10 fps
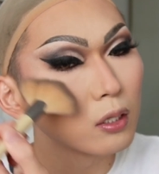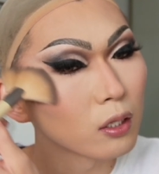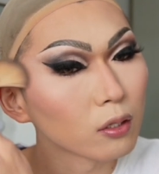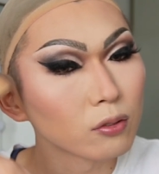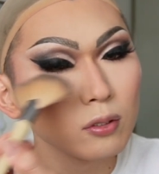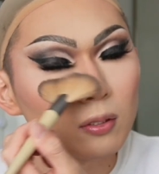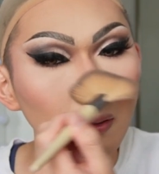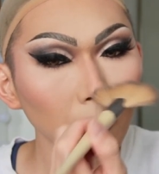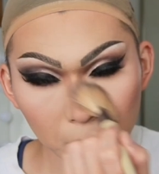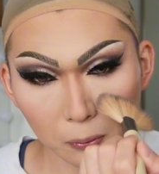does
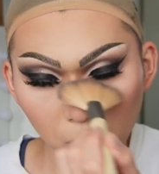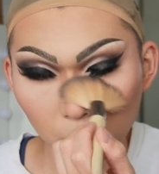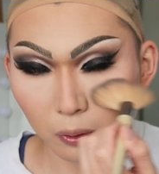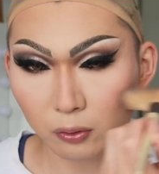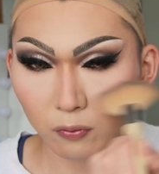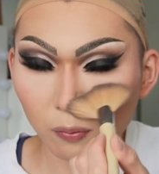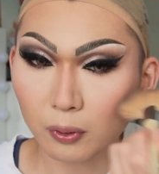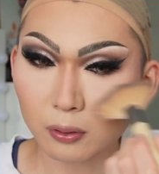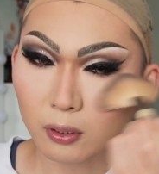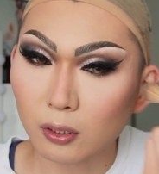so much for my
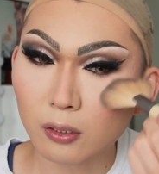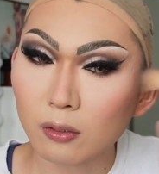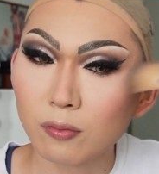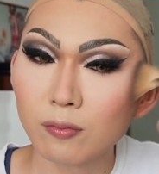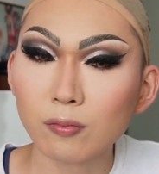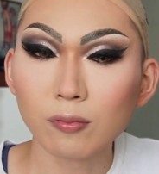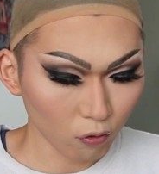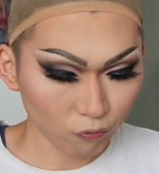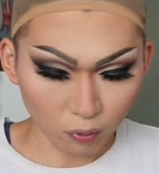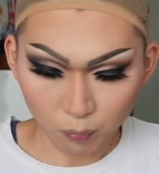skin.
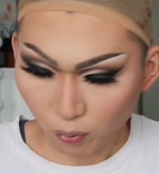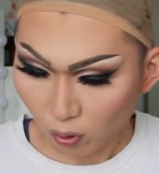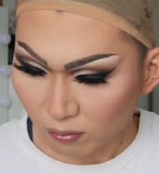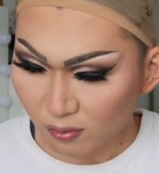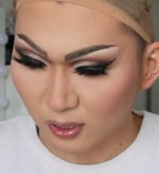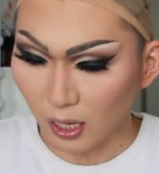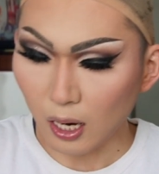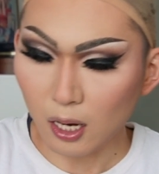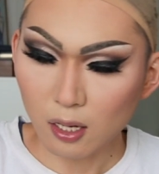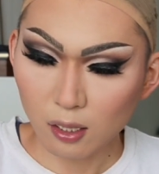For
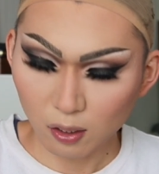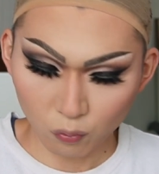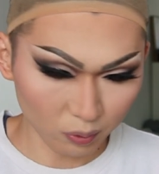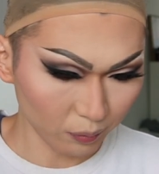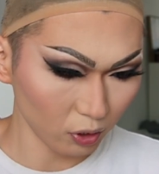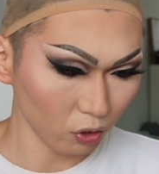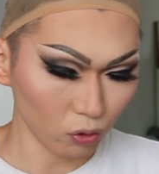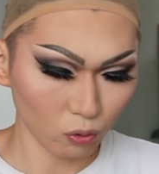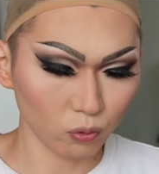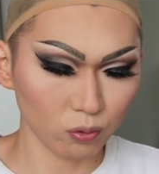bronzer, what I'm gonna
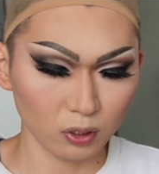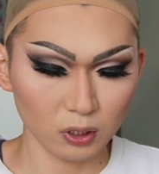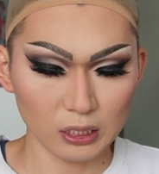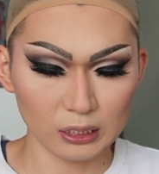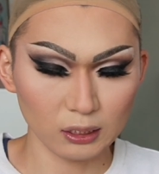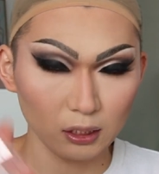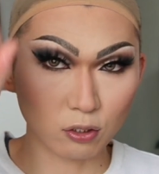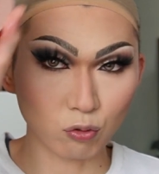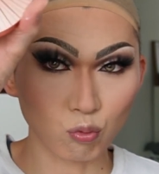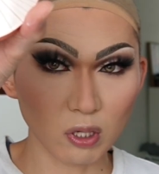use is
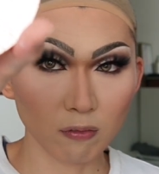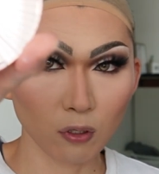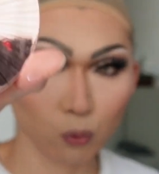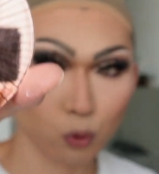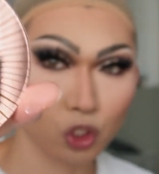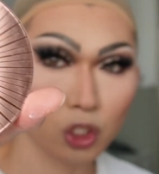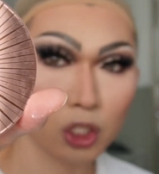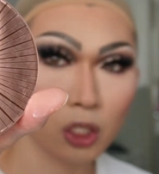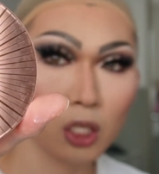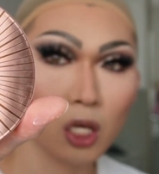this
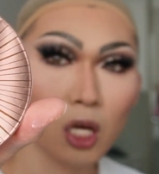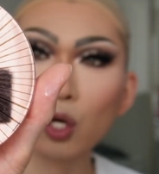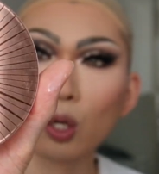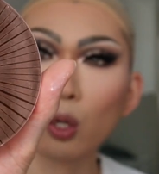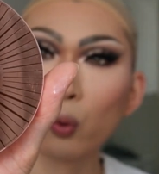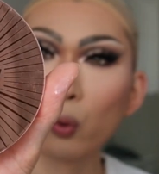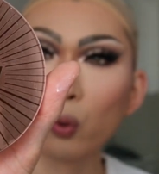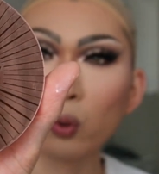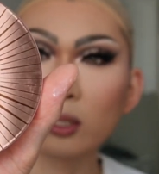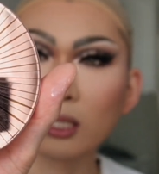Revolution
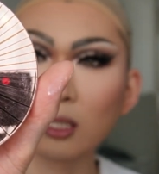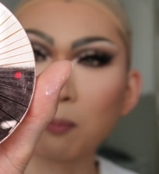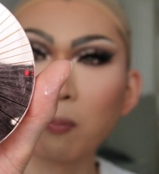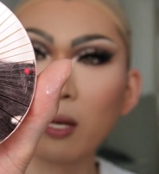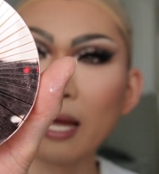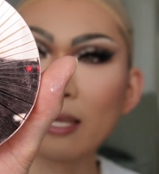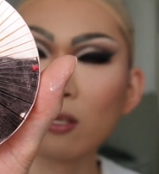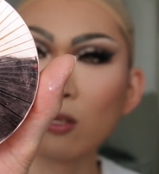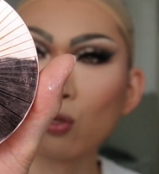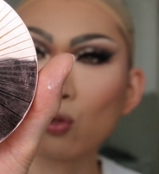Glue
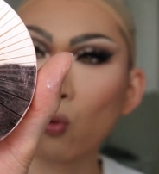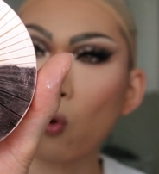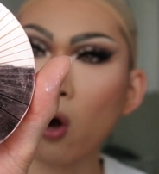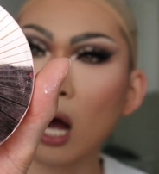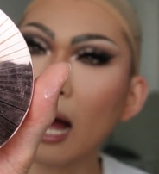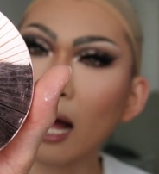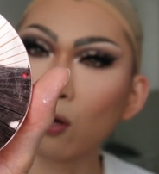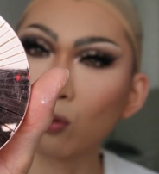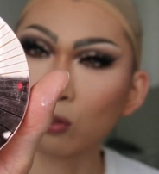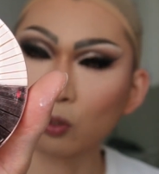Splendor
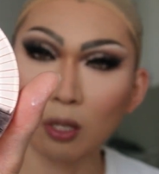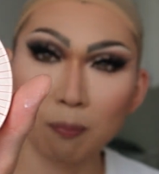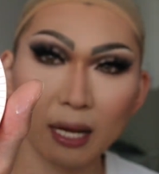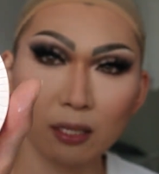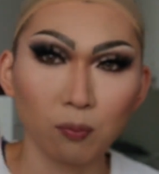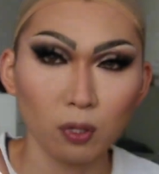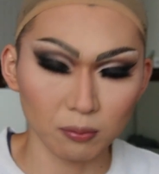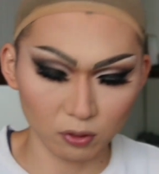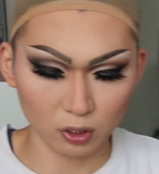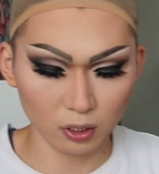Ultra Matte
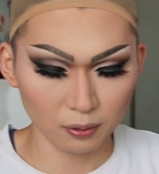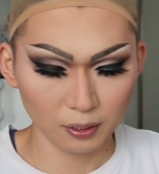Bronzer.